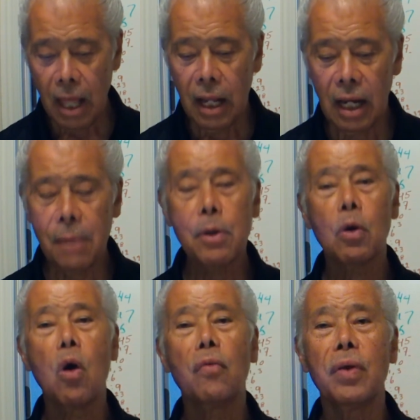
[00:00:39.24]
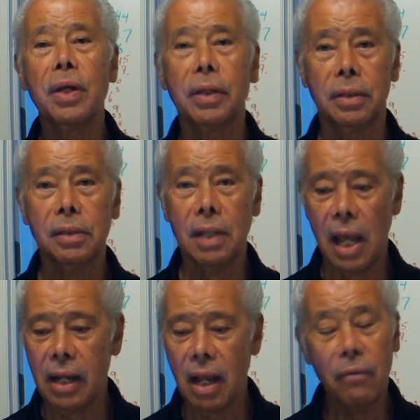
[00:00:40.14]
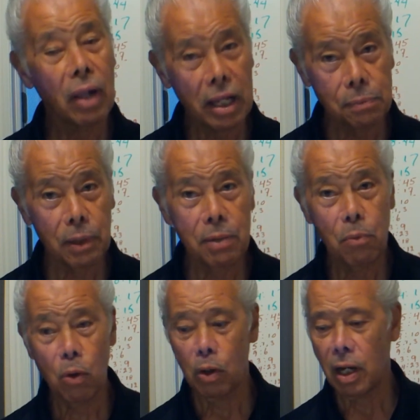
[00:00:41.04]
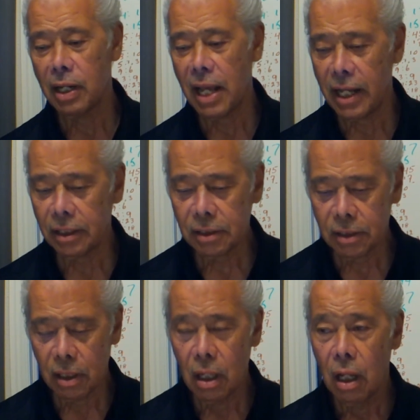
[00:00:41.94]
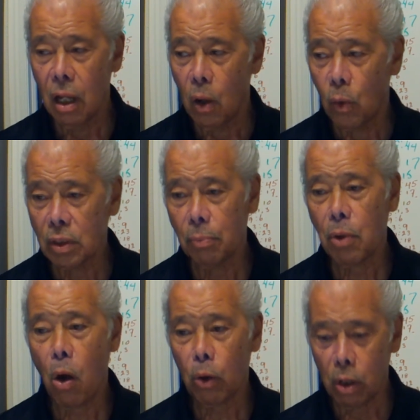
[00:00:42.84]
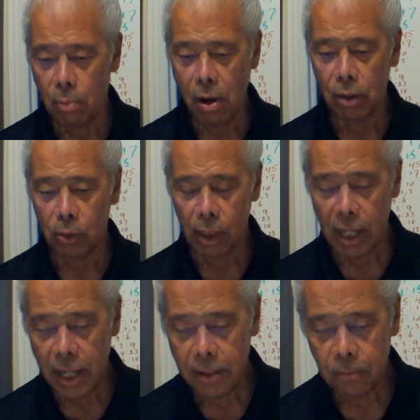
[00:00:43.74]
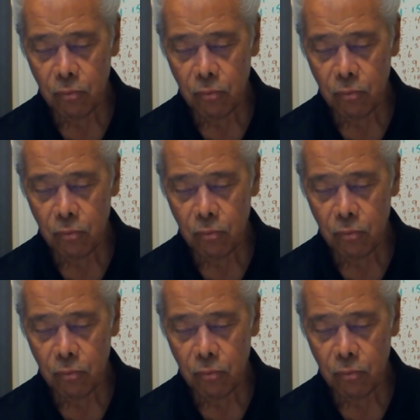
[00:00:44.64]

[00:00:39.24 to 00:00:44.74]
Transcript: let me go over here and I will explain more at the end what I'm talking about, okay?